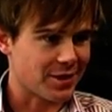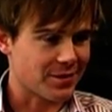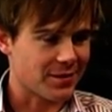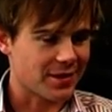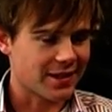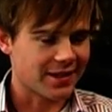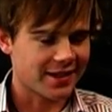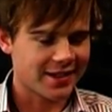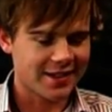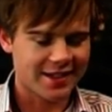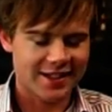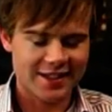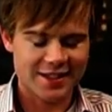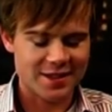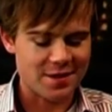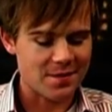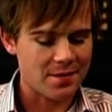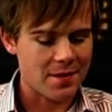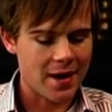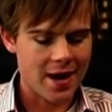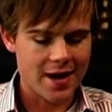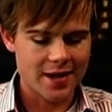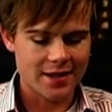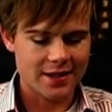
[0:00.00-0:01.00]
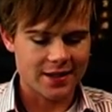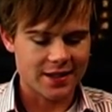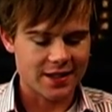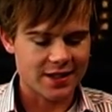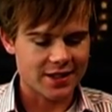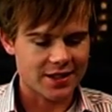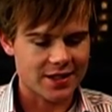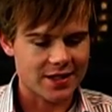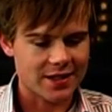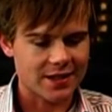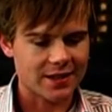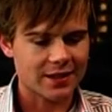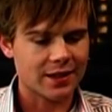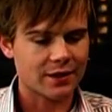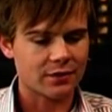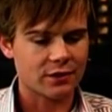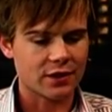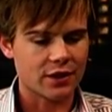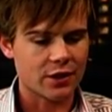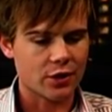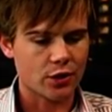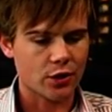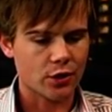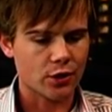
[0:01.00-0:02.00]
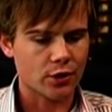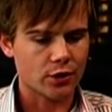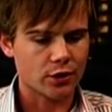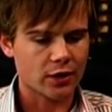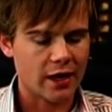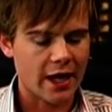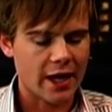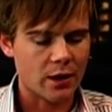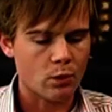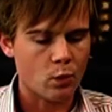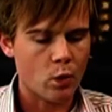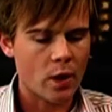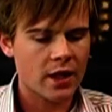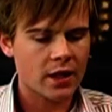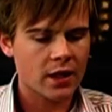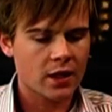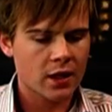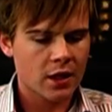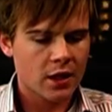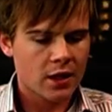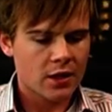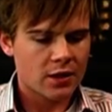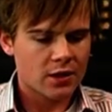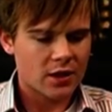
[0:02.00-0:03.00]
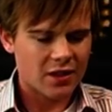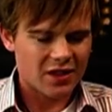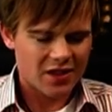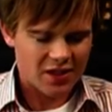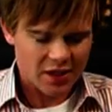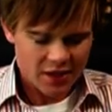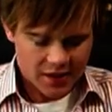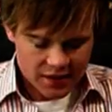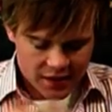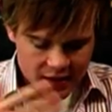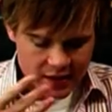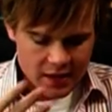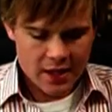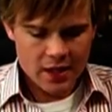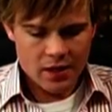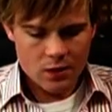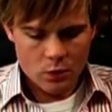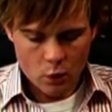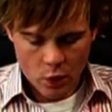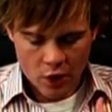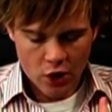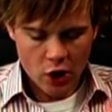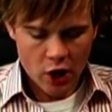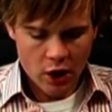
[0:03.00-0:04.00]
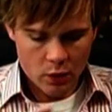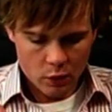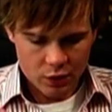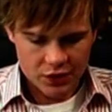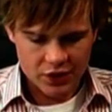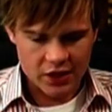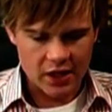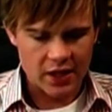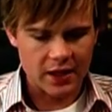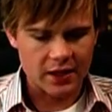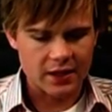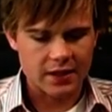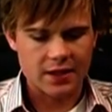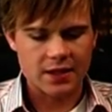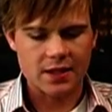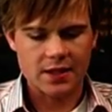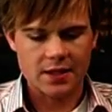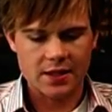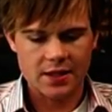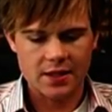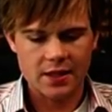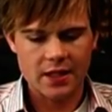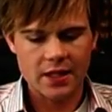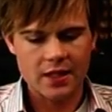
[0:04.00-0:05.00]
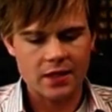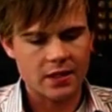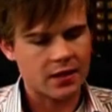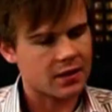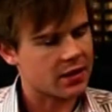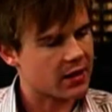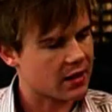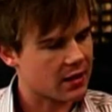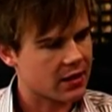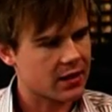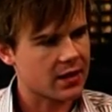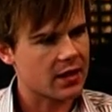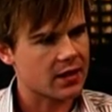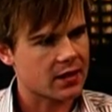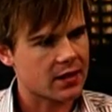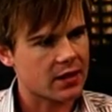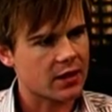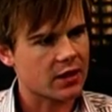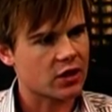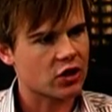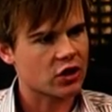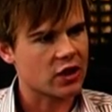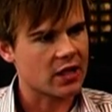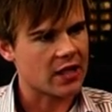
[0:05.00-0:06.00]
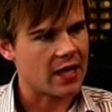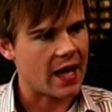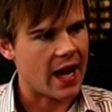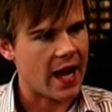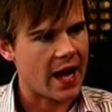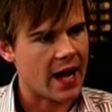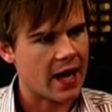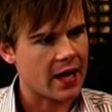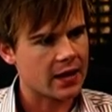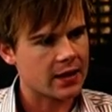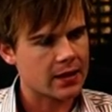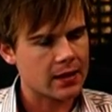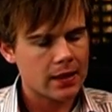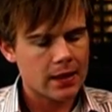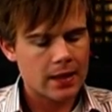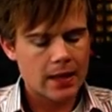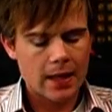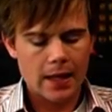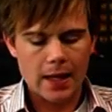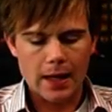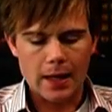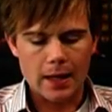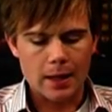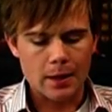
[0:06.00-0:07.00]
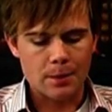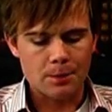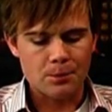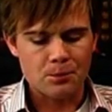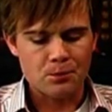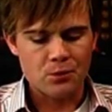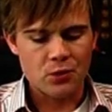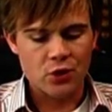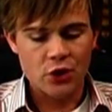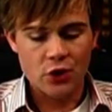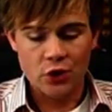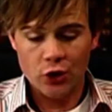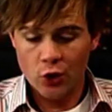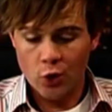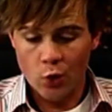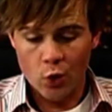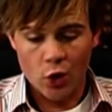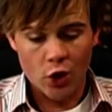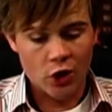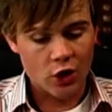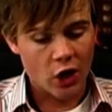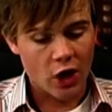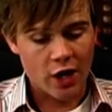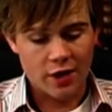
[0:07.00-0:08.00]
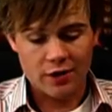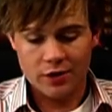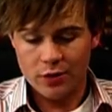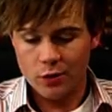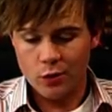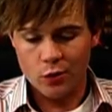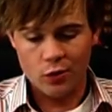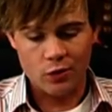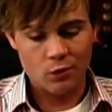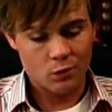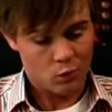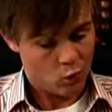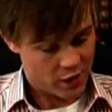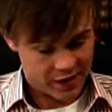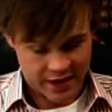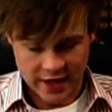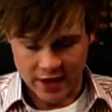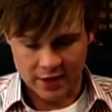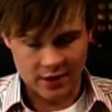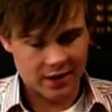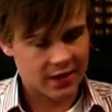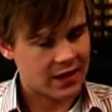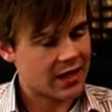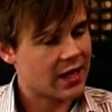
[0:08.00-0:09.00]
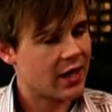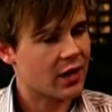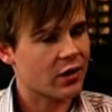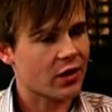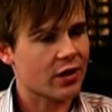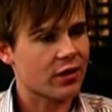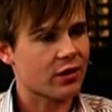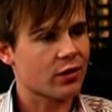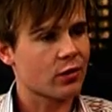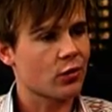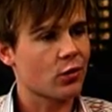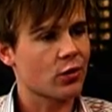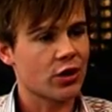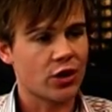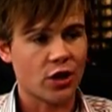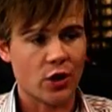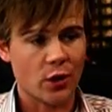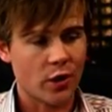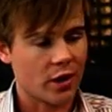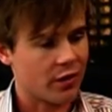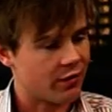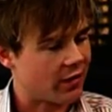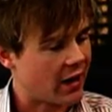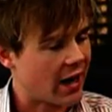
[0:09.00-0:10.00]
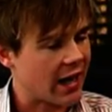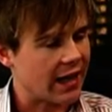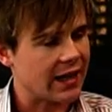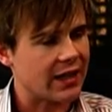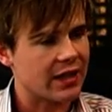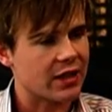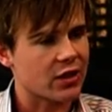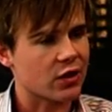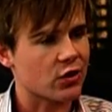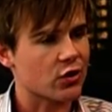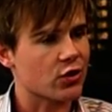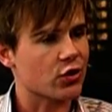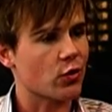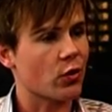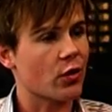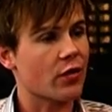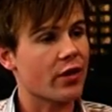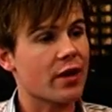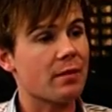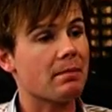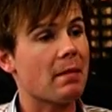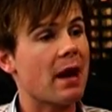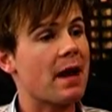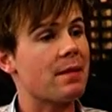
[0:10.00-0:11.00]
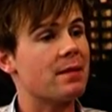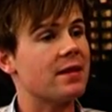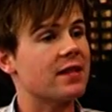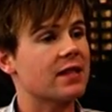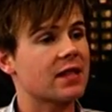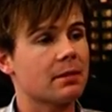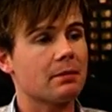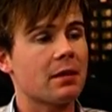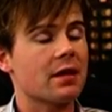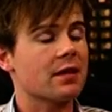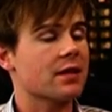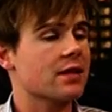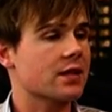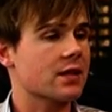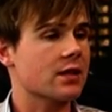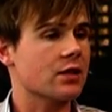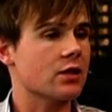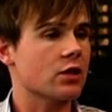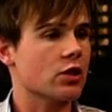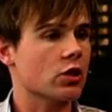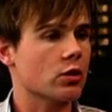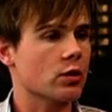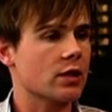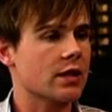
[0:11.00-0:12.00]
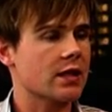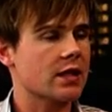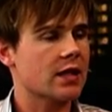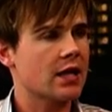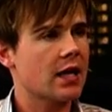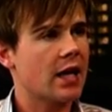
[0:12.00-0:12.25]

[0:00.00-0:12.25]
I mean, it's amazing, and she's a lovely girl. And to see, when I was younger, to see the success that she had, you know what, I thought, without a doubt, you know, if Hayley can do it, then maybe some others can do it.